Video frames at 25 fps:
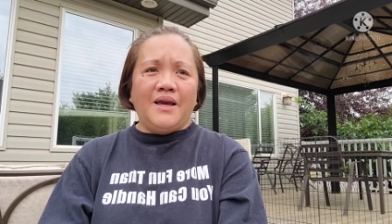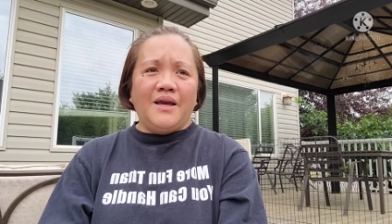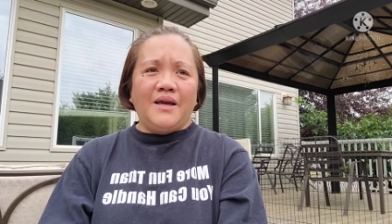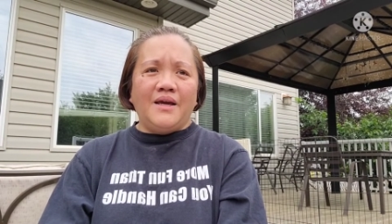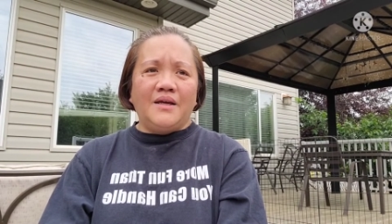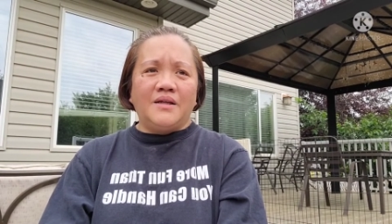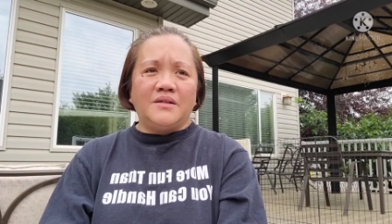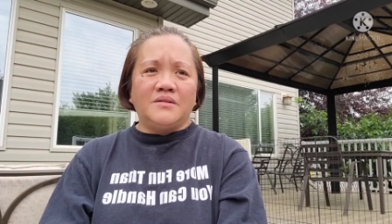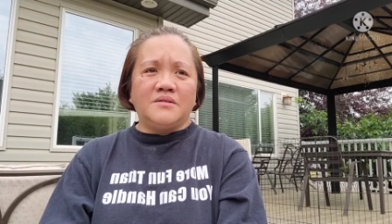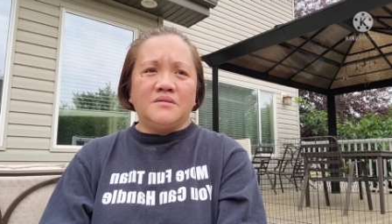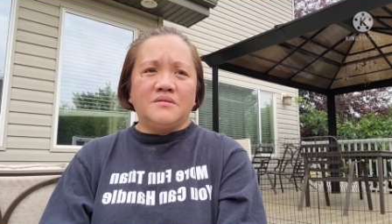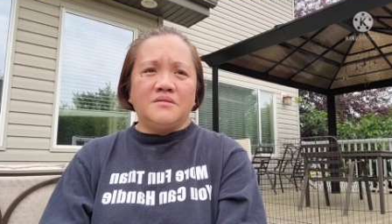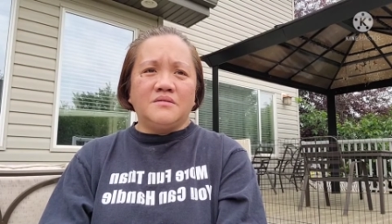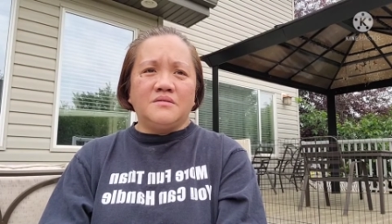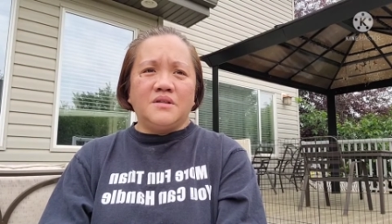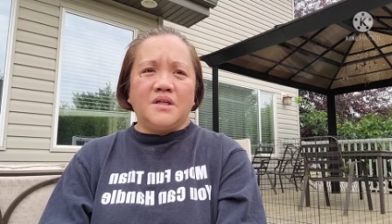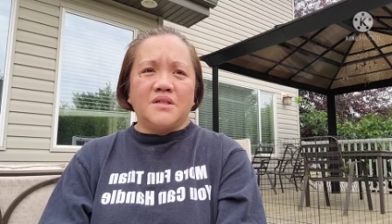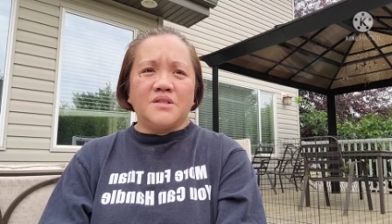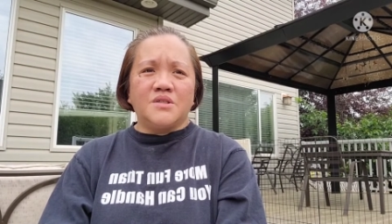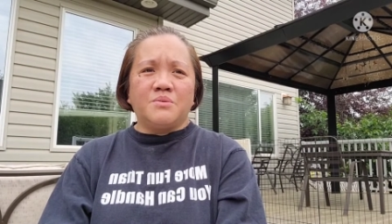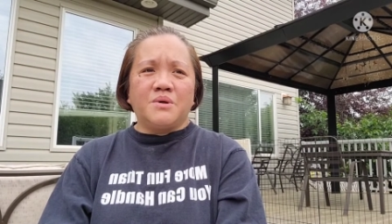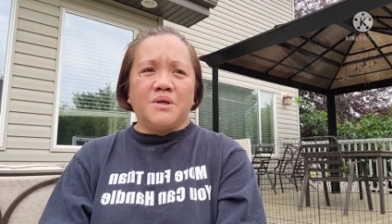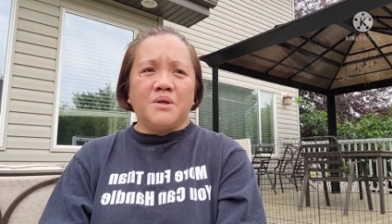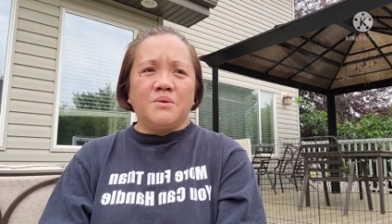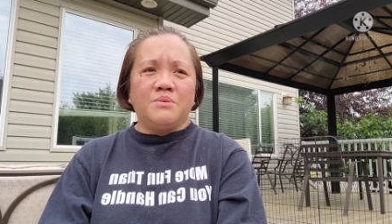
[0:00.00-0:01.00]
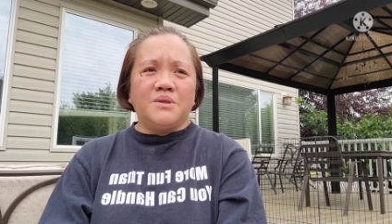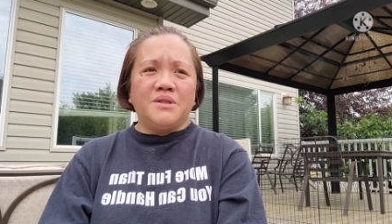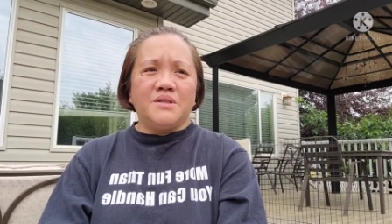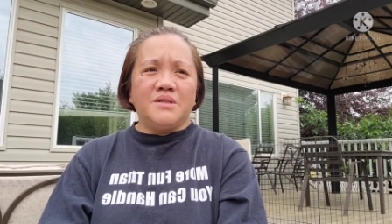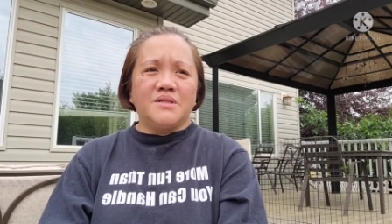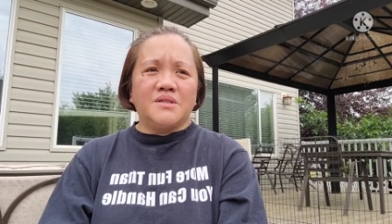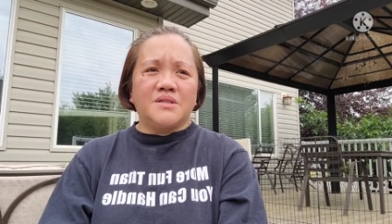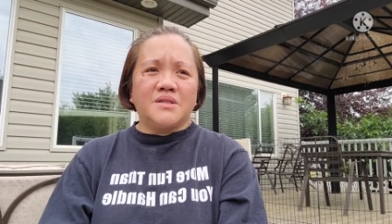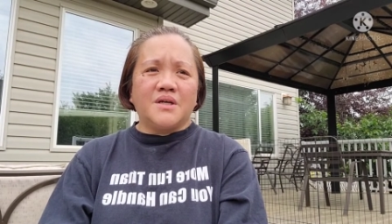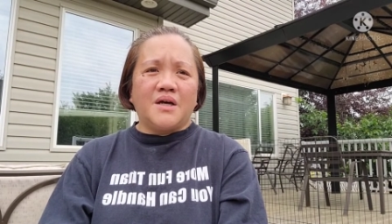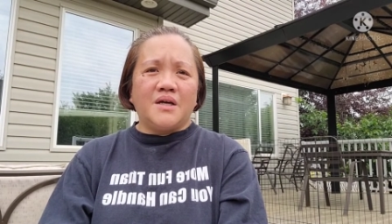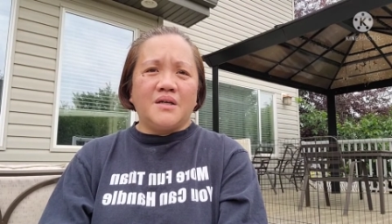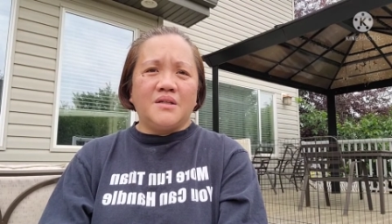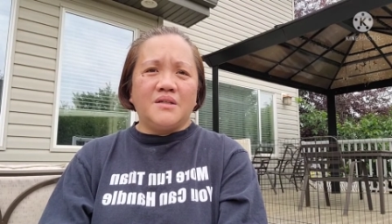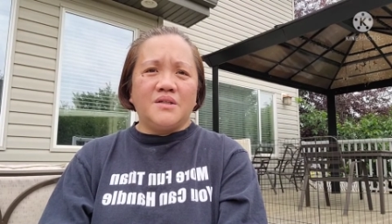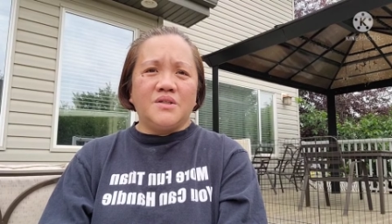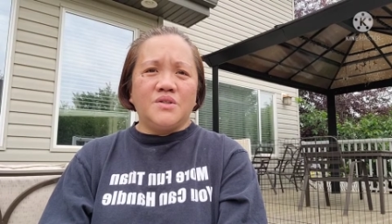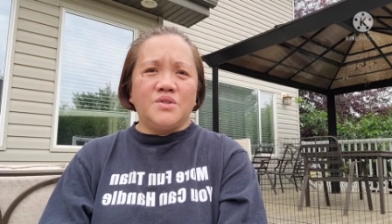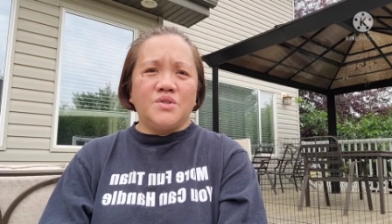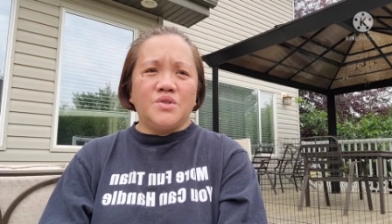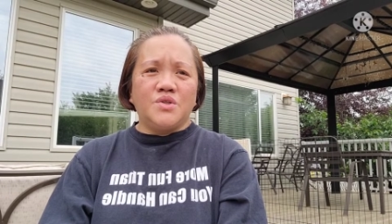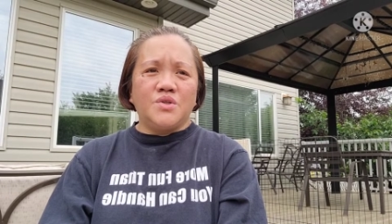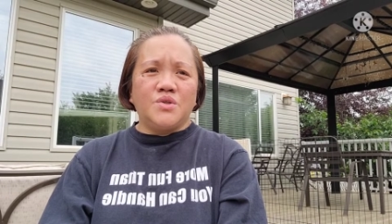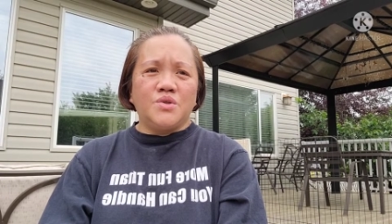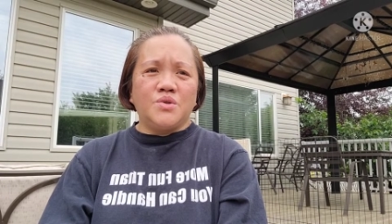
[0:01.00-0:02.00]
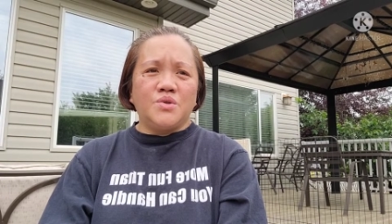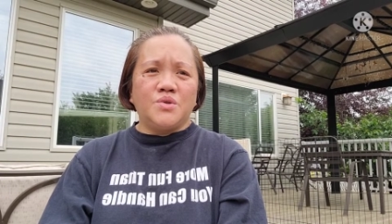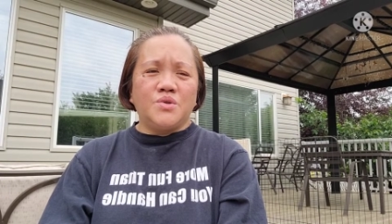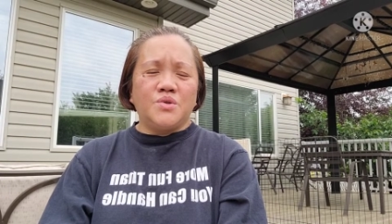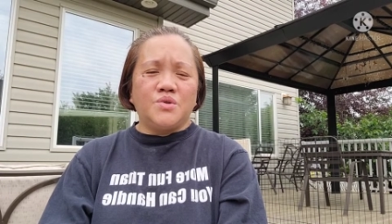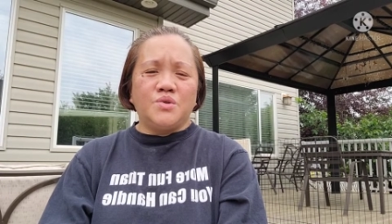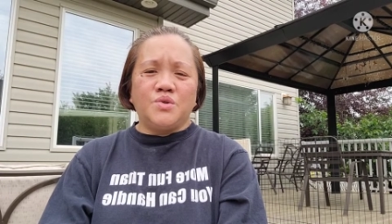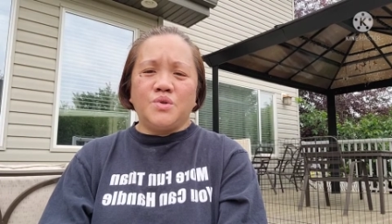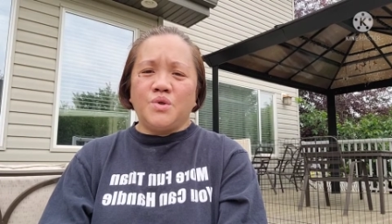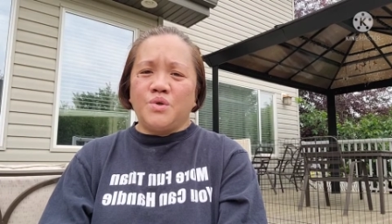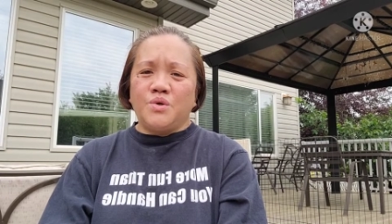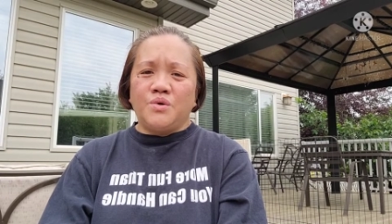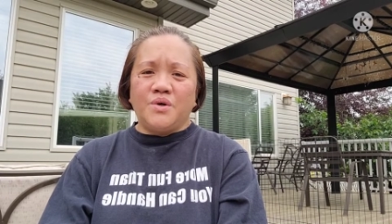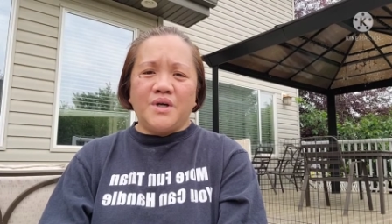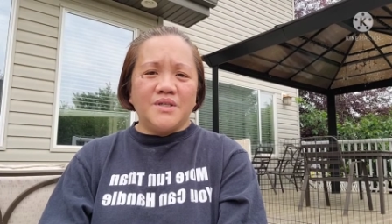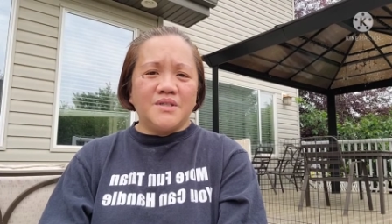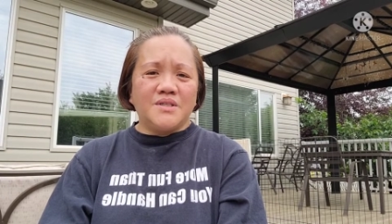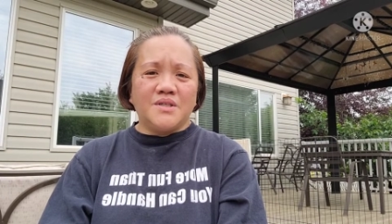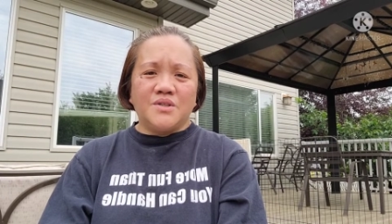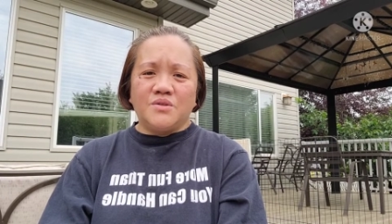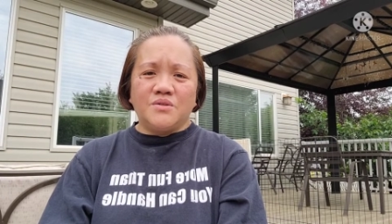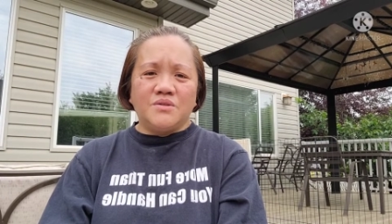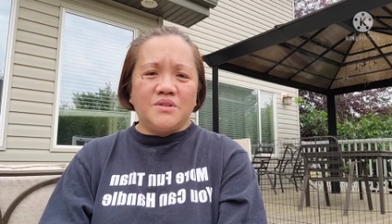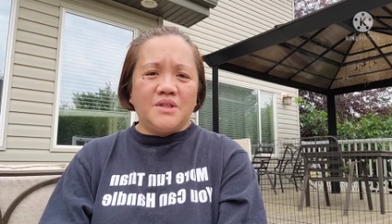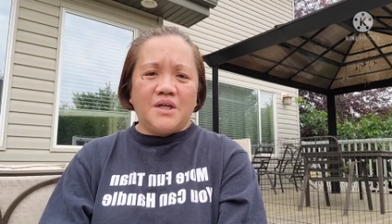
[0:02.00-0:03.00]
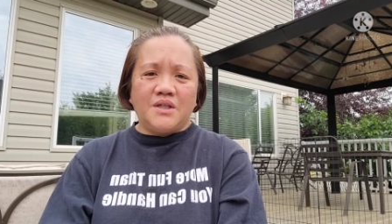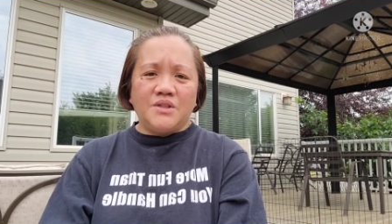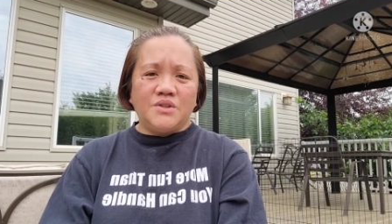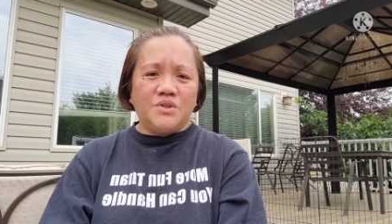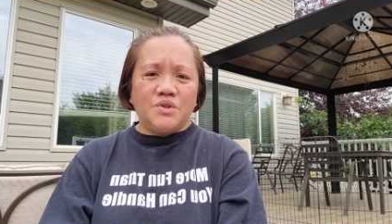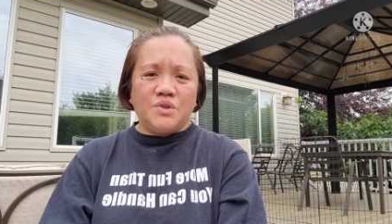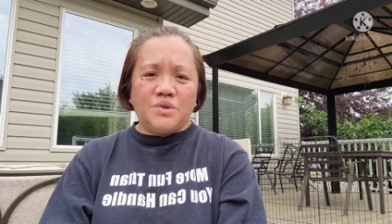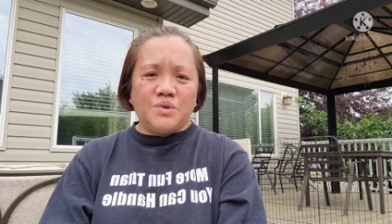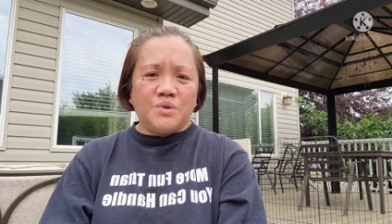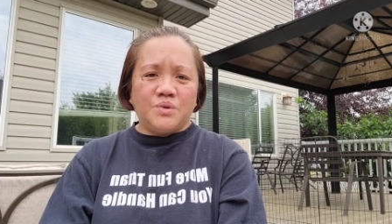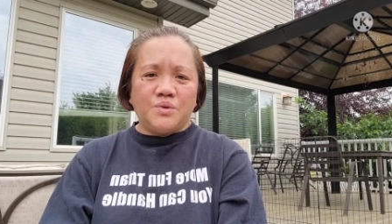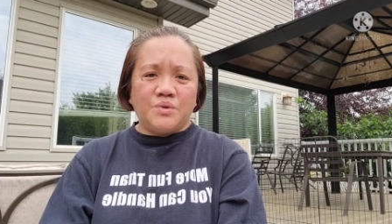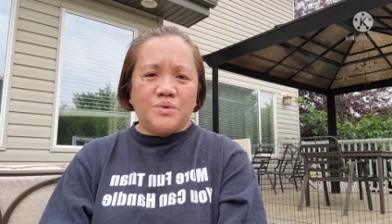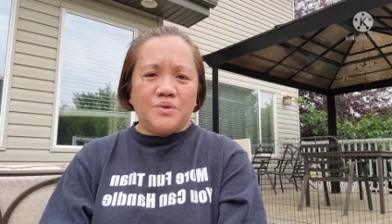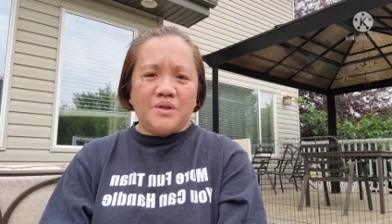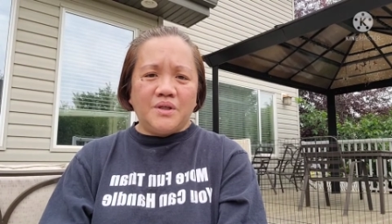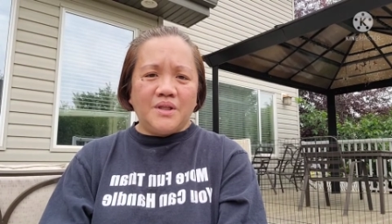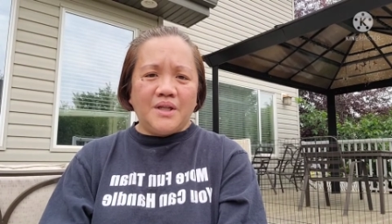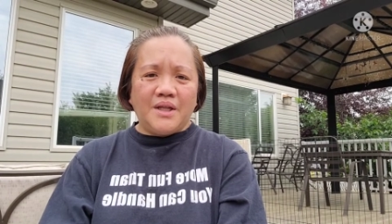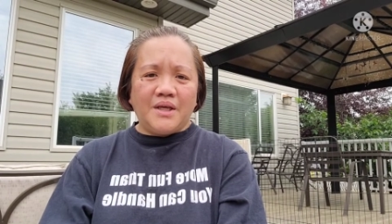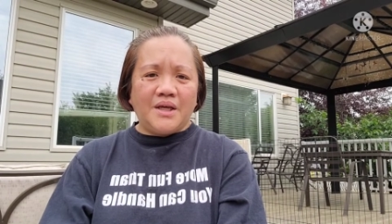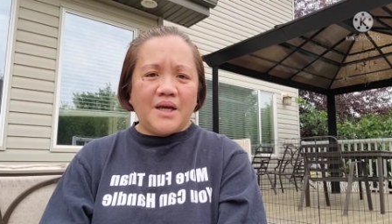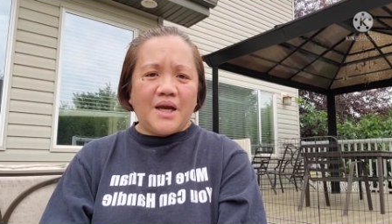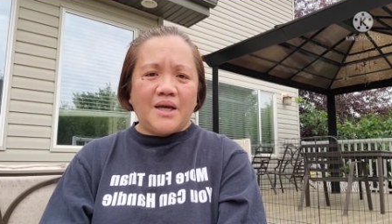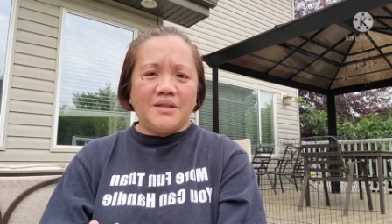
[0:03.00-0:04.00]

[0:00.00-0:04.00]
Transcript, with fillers: And that's why we decided to, no, I said to dad, no.